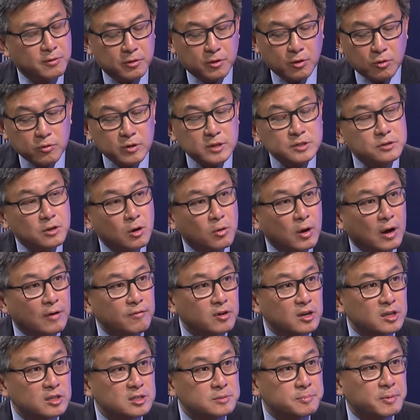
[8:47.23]
There is no
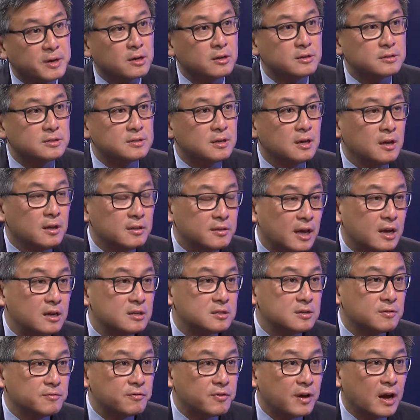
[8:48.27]
evidence because that is
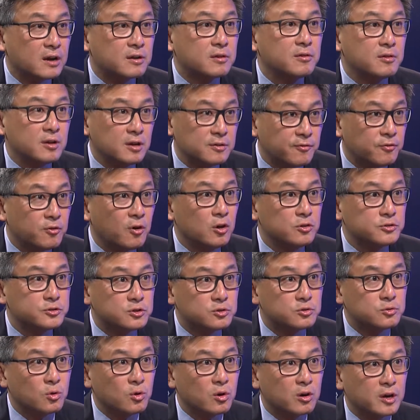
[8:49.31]
in fact a false
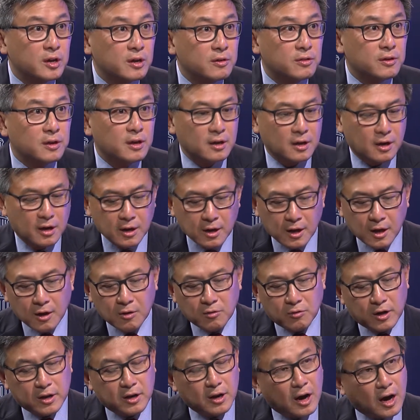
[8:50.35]
story.
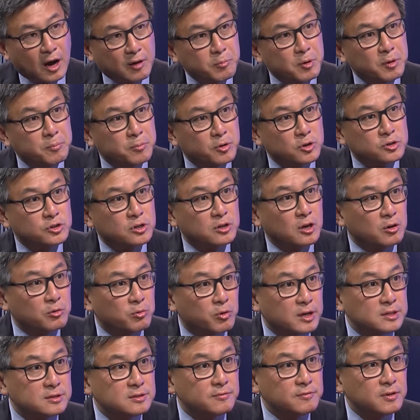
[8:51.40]
I've been pushing
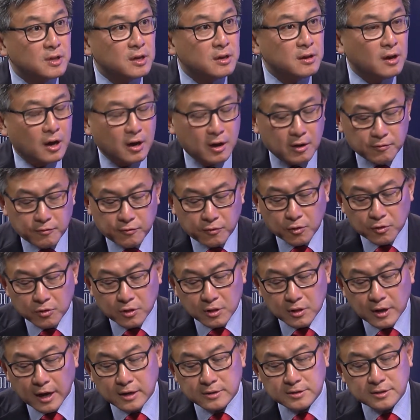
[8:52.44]
aggressively for the
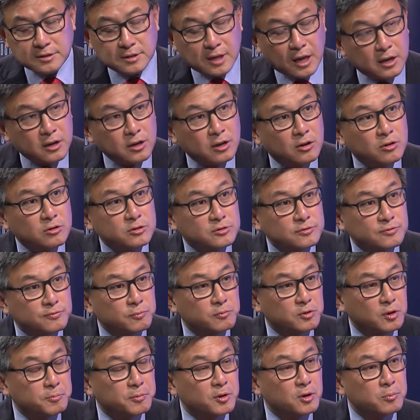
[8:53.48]
last 10 years
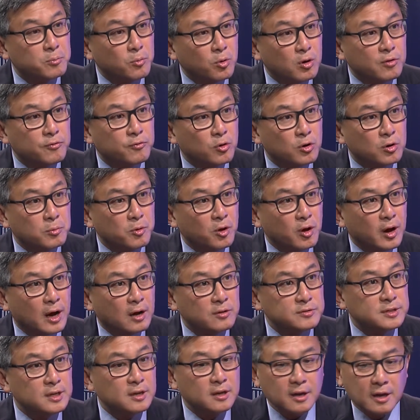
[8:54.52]
to build more affordable
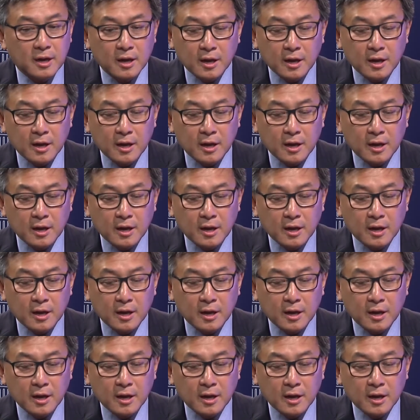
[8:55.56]
housing.